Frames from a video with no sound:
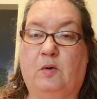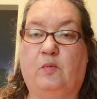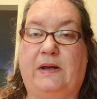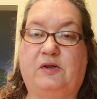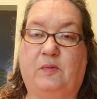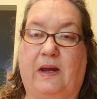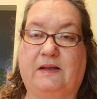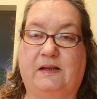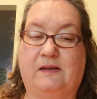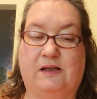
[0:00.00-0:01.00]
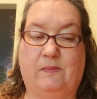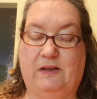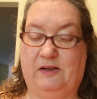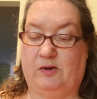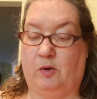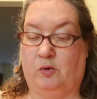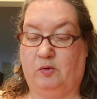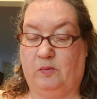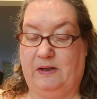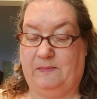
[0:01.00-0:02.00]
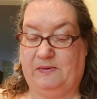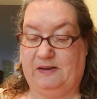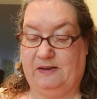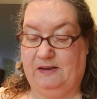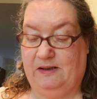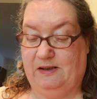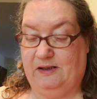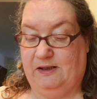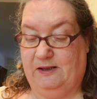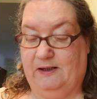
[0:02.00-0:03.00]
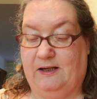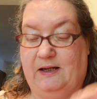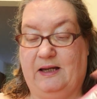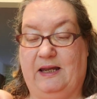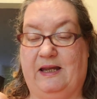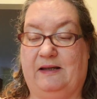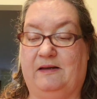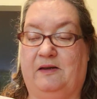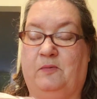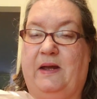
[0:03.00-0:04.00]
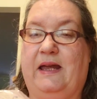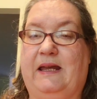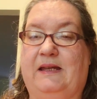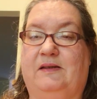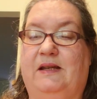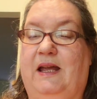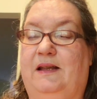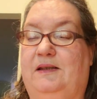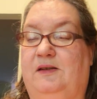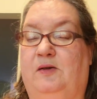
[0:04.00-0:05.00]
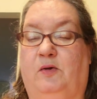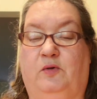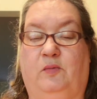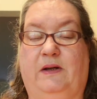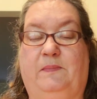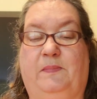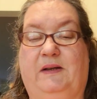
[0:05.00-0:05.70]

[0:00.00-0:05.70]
resurrected some of these old whips. And the way I can tell it's an old whip